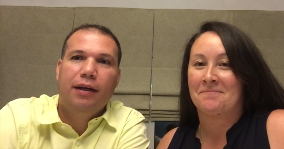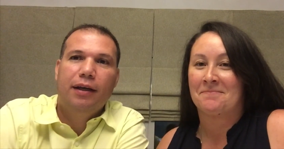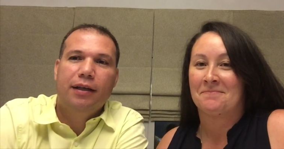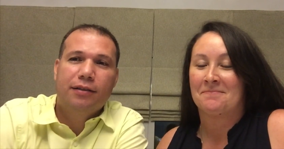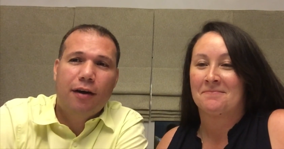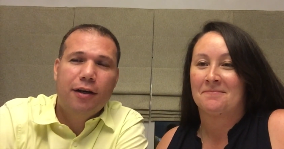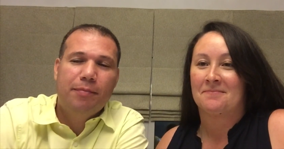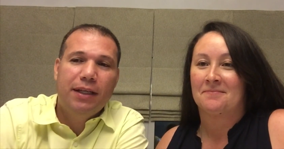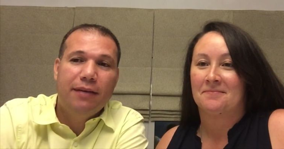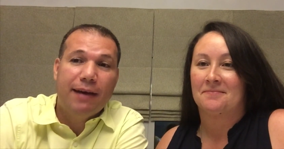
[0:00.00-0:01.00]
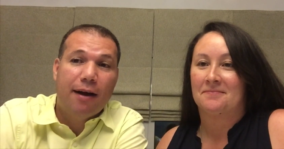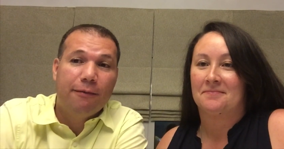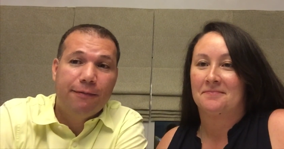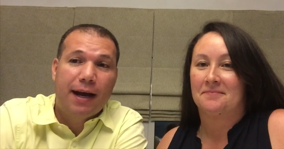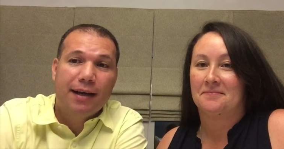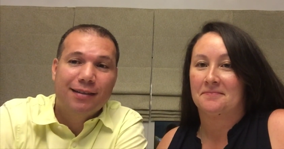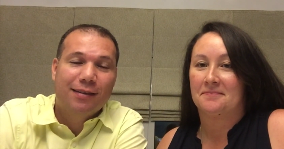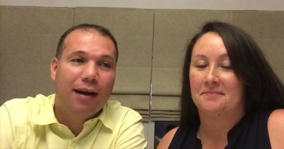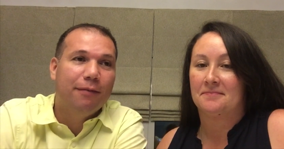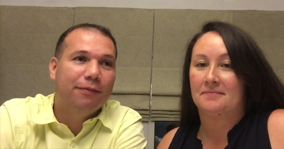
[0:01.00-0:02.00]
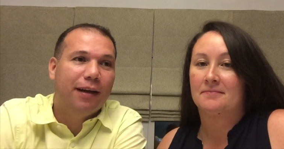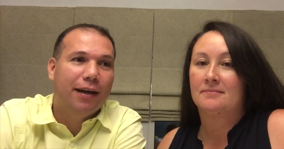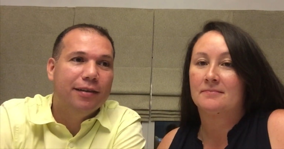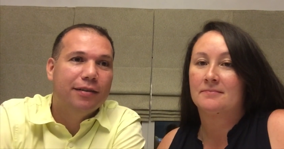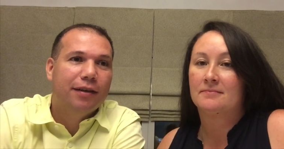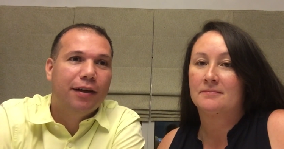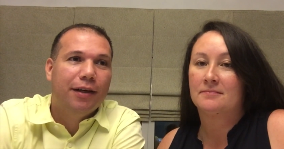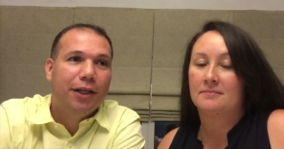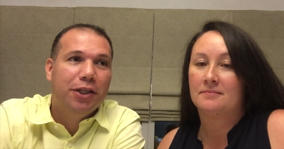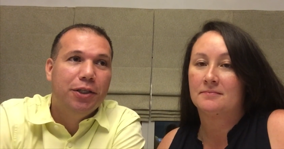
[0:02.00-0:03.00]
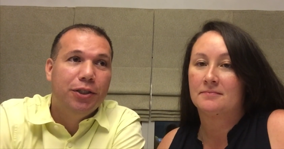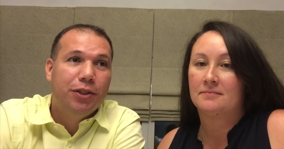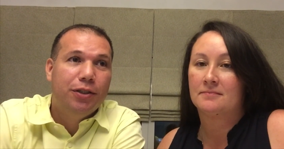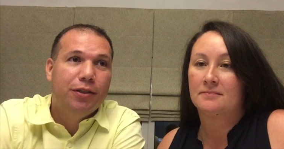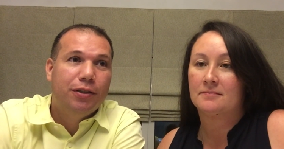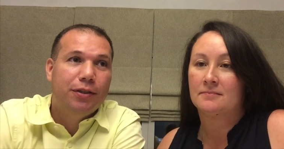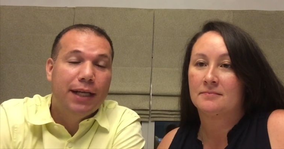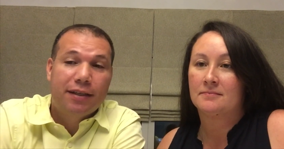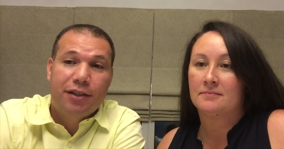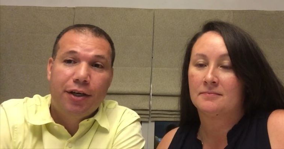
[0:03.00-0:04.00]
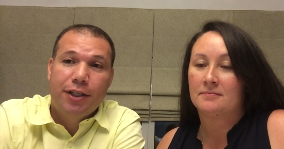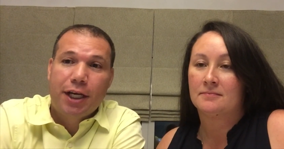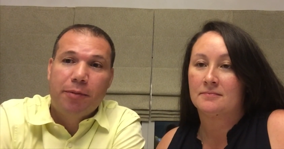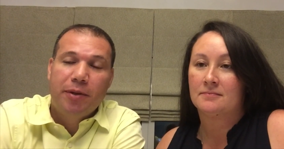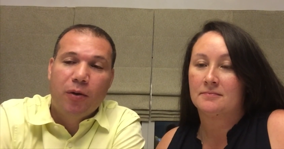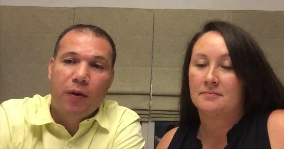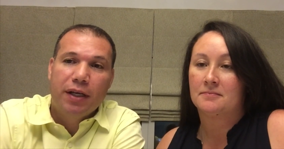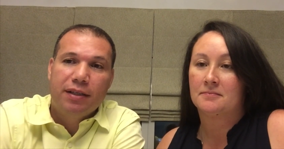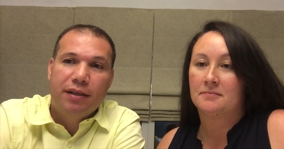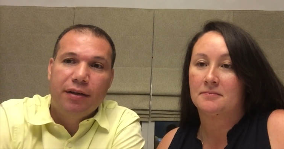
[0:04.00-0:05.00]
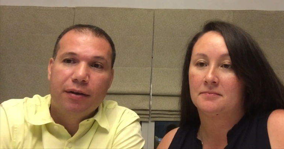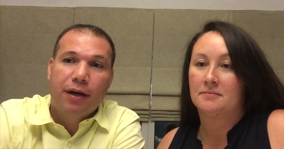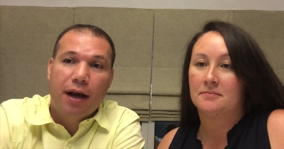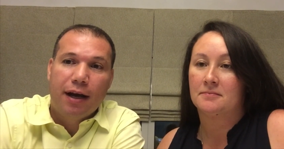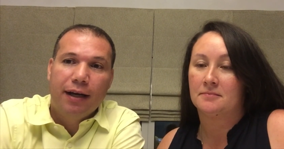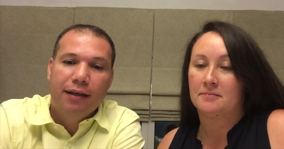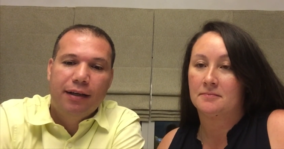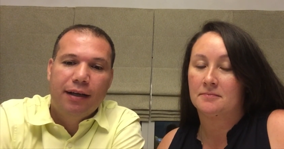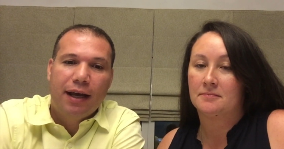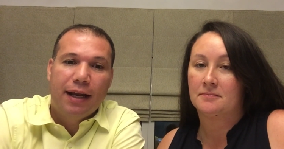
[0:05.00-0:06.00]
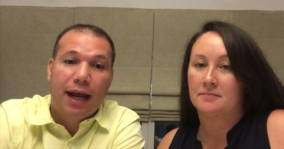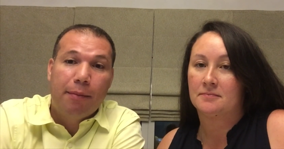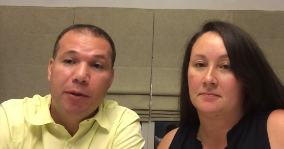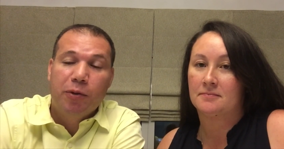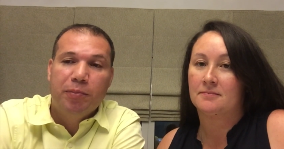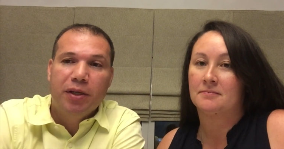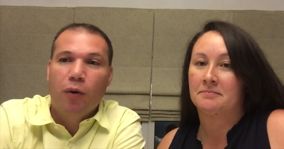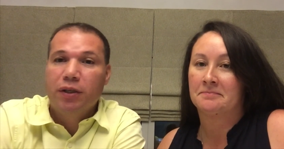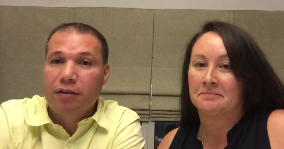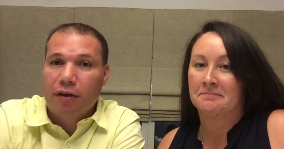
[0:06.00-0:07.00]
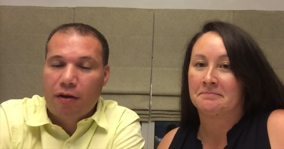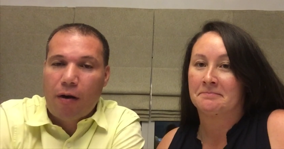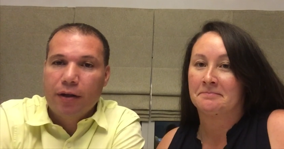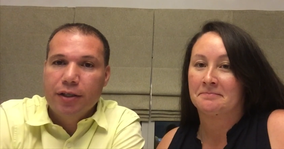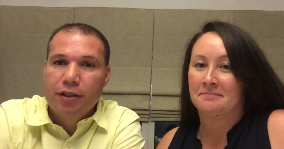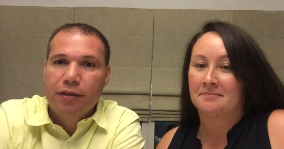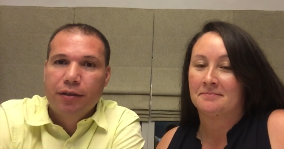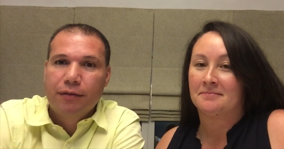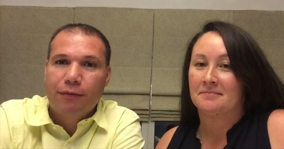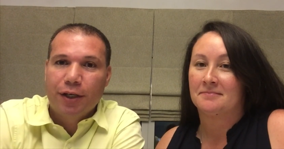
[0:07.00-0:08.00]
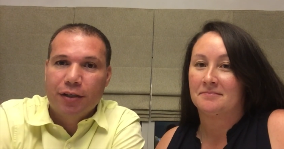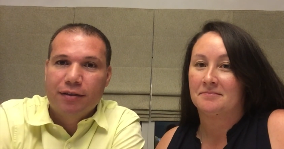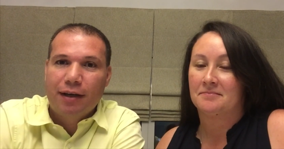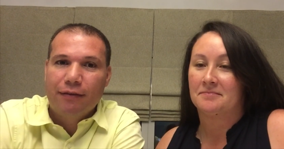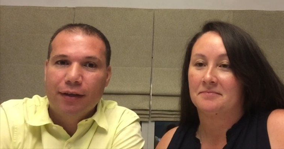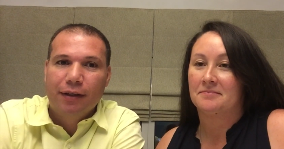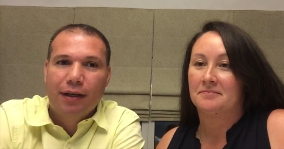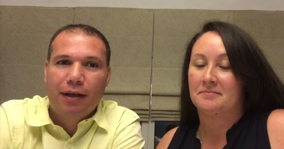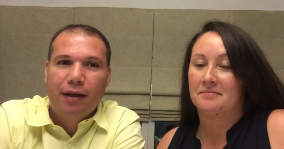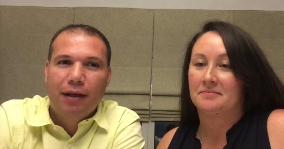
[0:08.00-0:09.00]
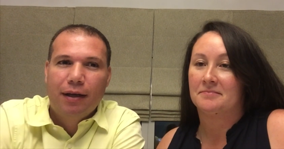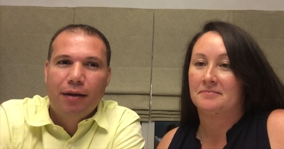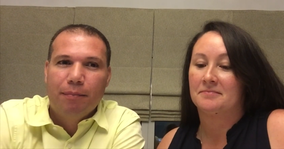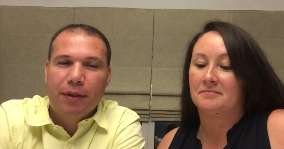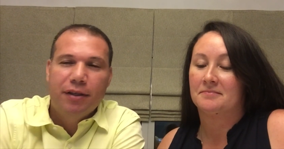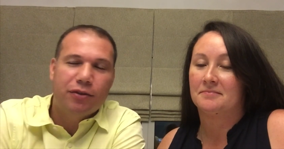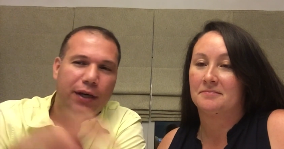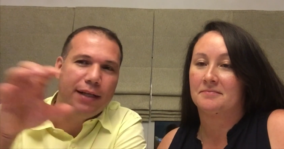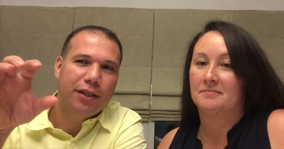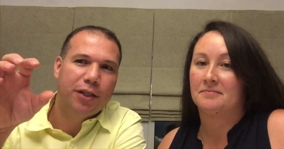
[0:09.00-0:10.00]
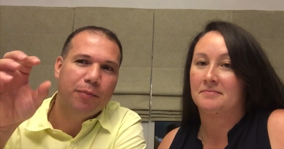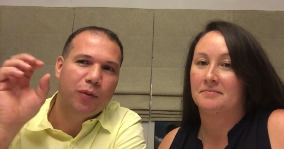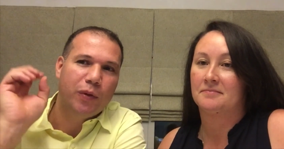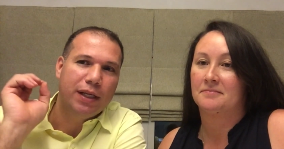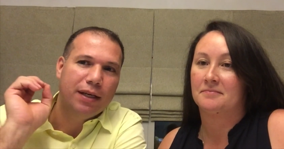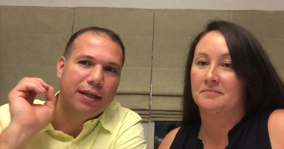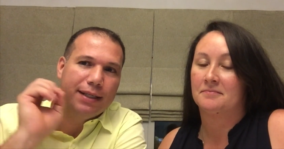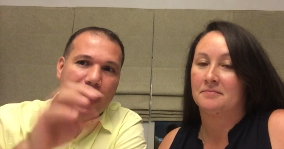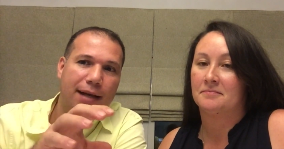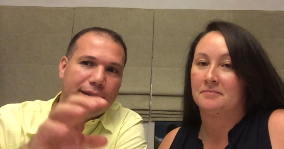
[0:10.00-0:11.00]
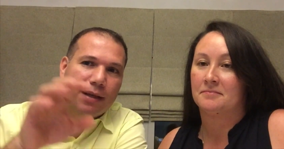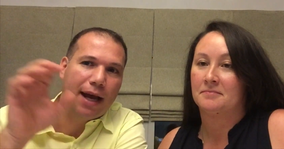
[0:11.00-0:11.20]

Speaker 1: It's hard to believe how fast time flies. Next year, Jake will be going into year 9, and Emily will be going to the college for year 7. But this transition between desk